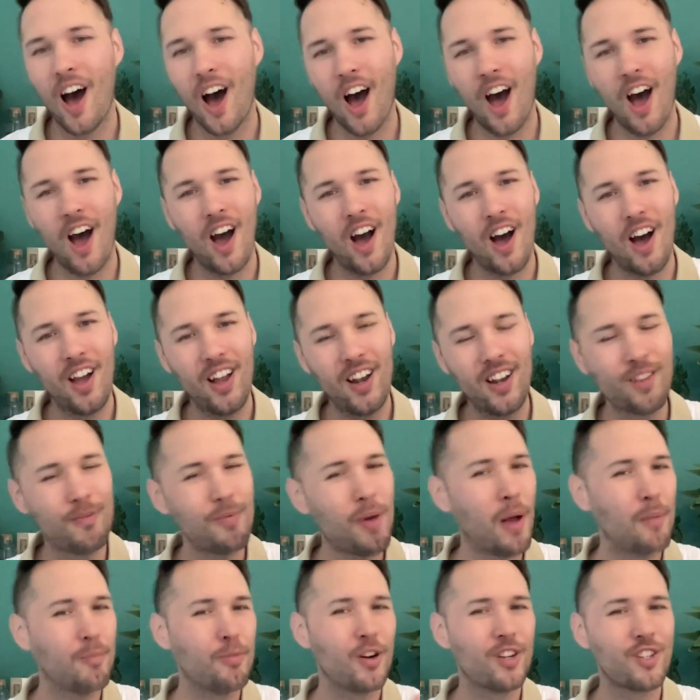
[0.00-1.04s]
It is
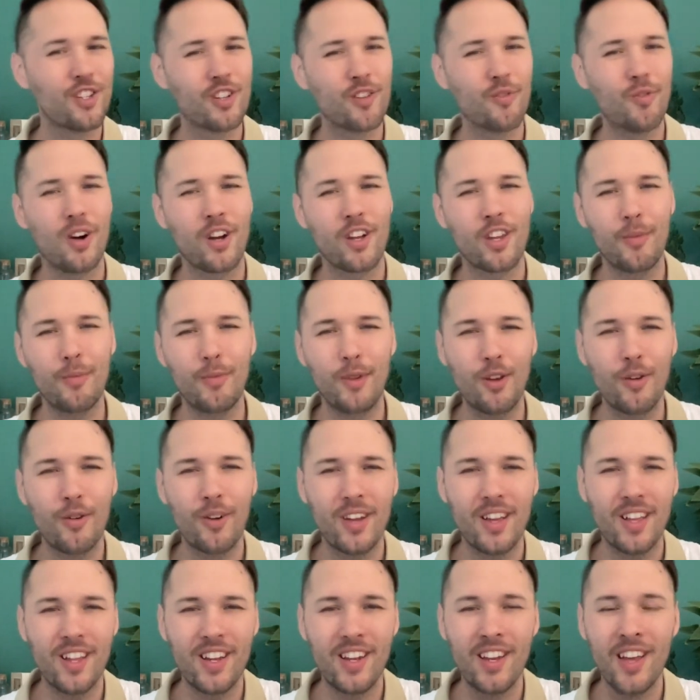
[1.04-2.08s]
my pleasure to welcome you
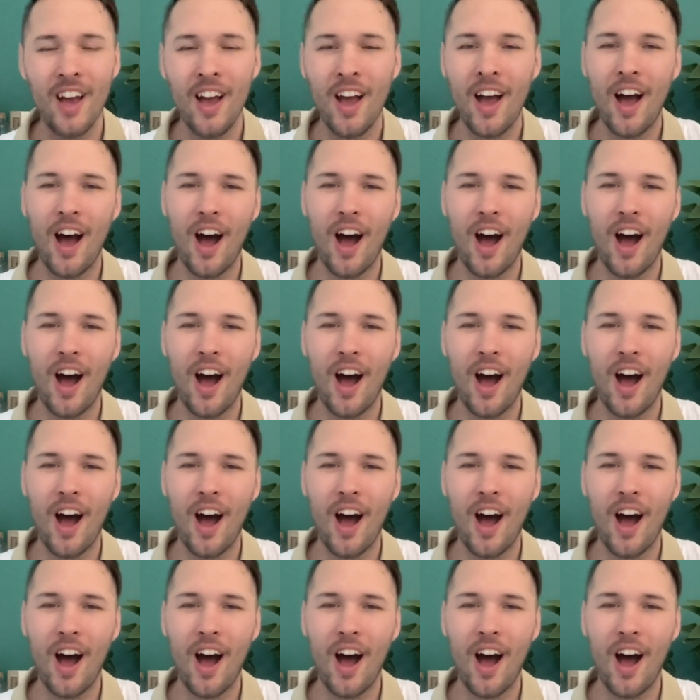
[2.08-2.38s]
in.